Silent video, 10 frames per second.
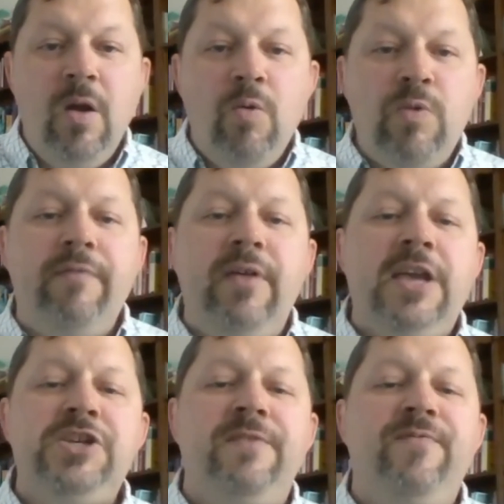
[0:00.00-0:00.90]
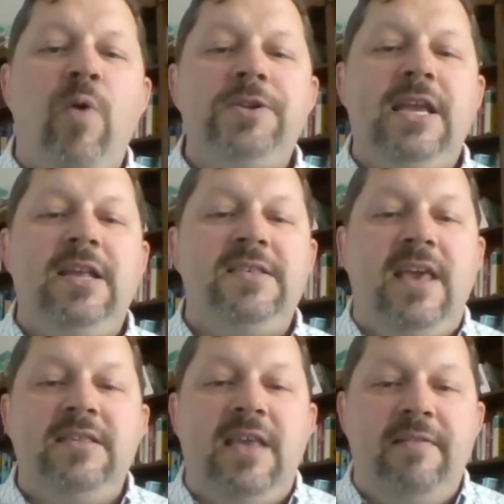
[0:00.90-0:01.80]
Revelation 14
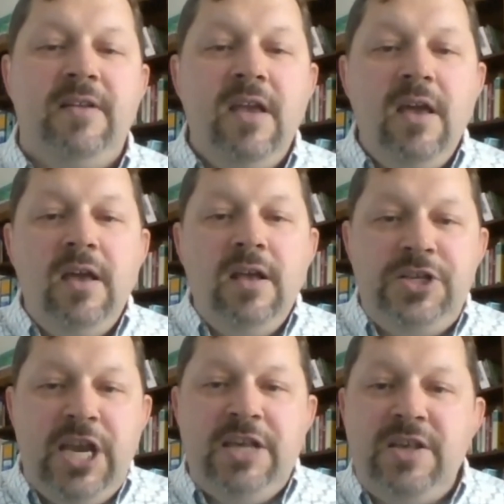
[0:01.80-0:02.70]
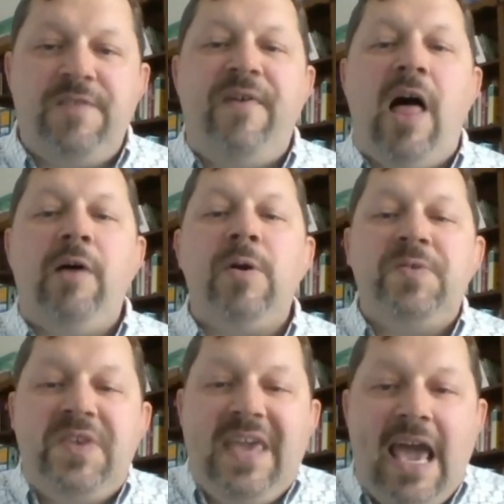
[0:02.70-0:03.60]
says that Jesus
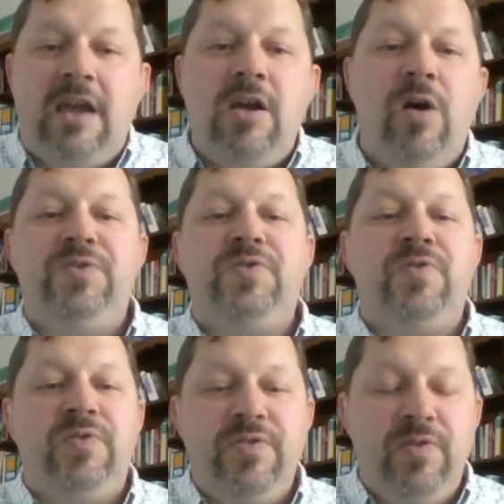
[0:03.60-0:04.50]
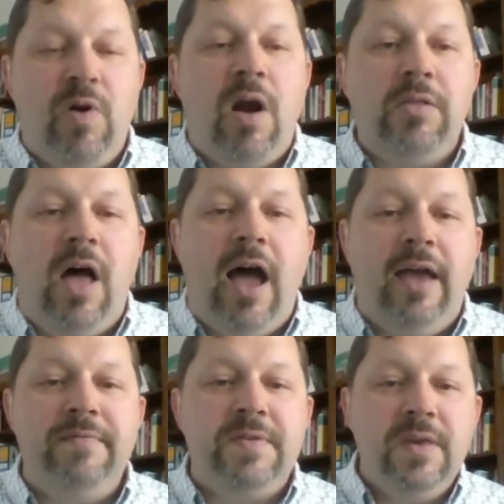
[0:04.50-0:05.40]
followers can't coast through our
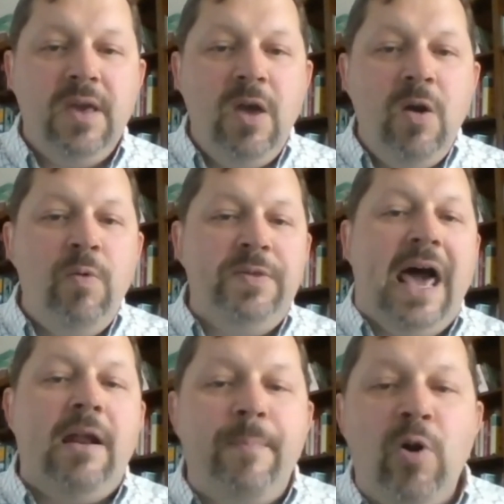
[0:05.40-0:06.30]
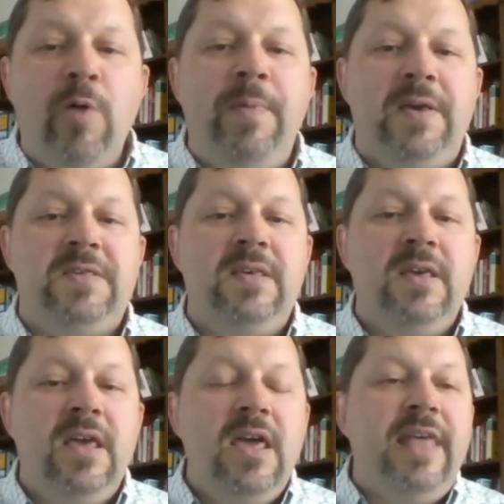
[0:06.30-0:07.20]
lives without a purpose
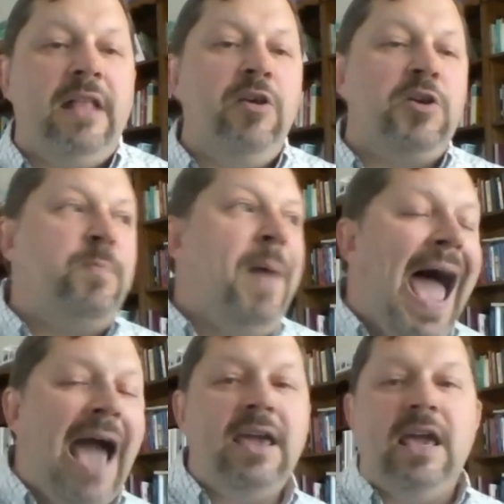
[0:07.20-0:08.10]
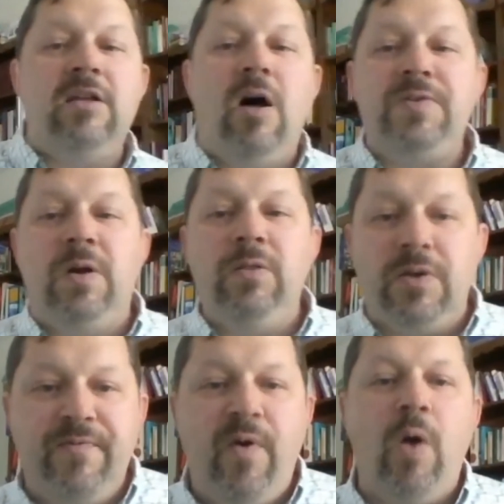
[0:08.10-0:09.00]
that looks back and also
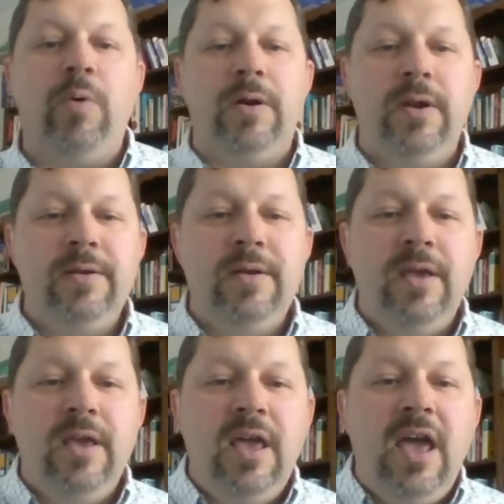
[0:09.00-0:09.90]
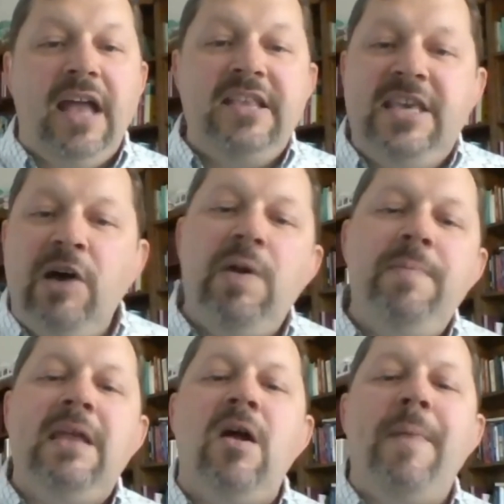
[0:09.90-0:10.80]
looks forward. Until we
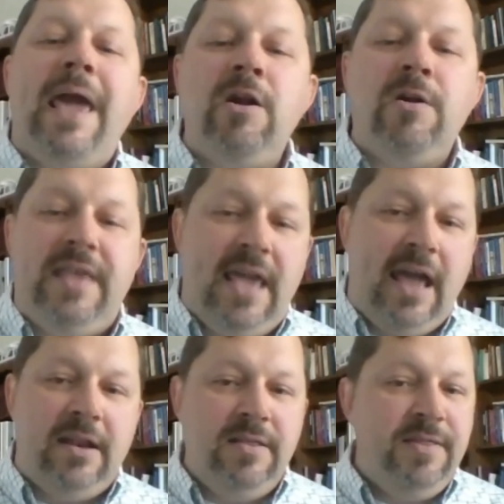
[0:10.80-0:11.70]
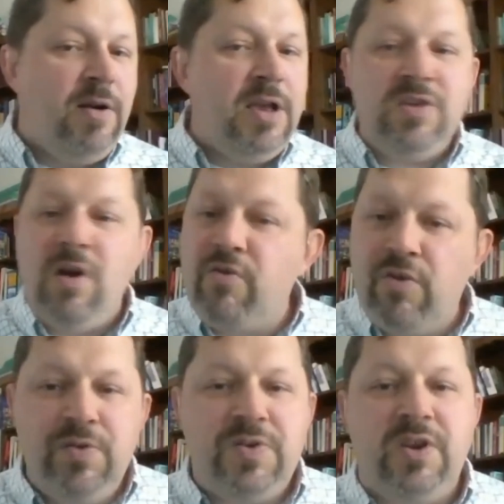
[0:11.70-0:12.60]
meet our Maker in the end, there is no
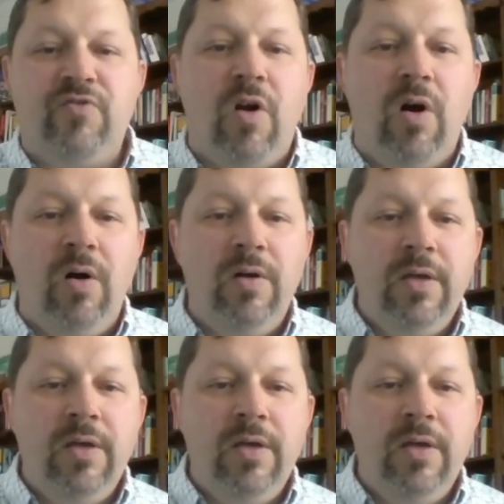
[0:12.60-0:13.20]
cruise control.